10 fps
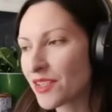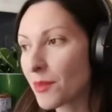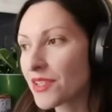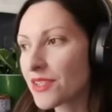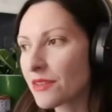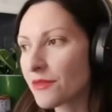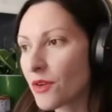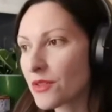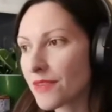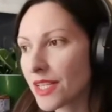Somerset
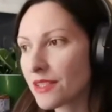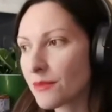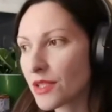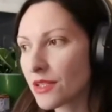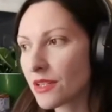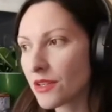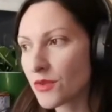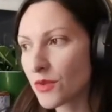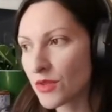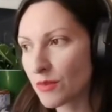falls victim to industrial